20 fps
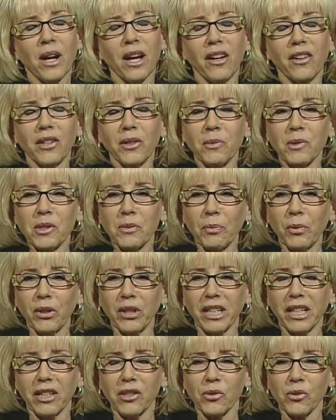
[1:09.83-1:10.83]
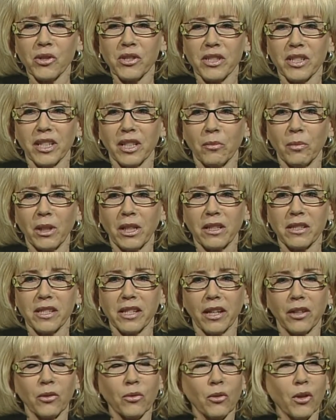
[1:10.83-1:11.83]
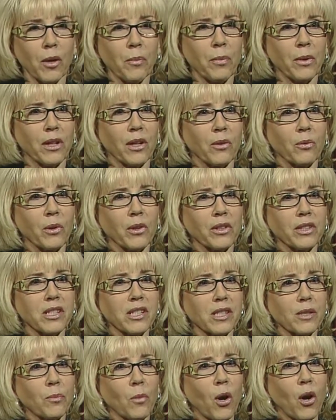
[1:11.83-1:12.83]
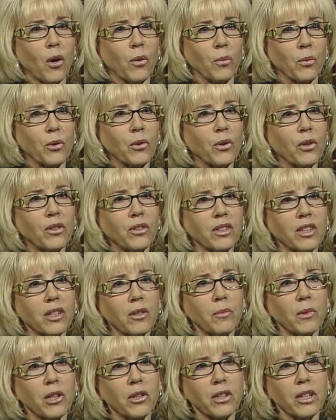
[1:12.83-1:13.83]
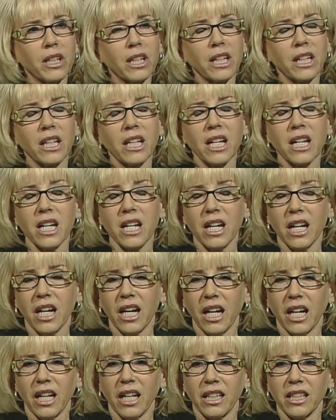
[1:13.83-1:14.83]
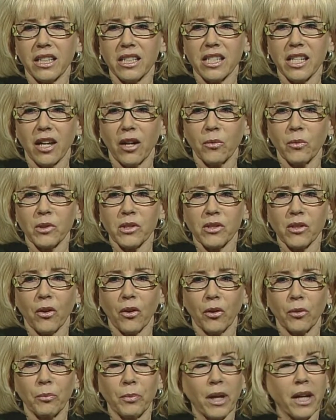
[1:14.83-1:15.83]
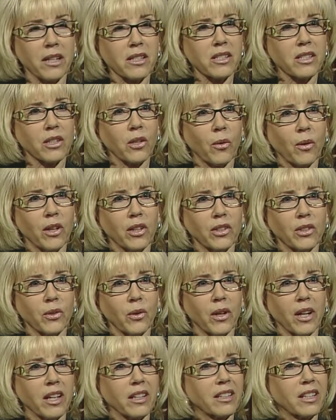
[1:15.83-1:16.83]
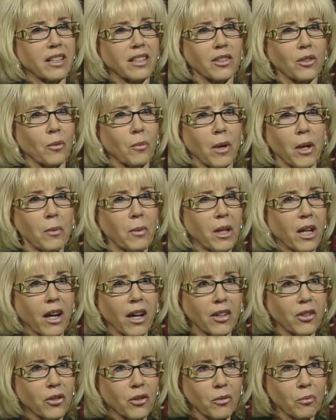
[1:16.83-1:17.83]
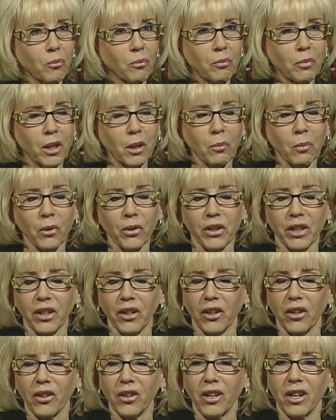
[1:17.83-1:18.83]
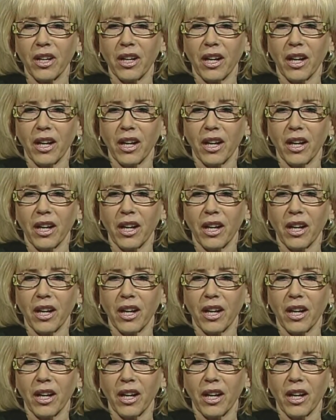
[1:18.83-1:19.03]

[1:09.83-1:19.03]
Well, it was pretty interesting because I grew up in a really small rural community. Uh, the town was called Basco, Illinois. I think there may be hundred people there.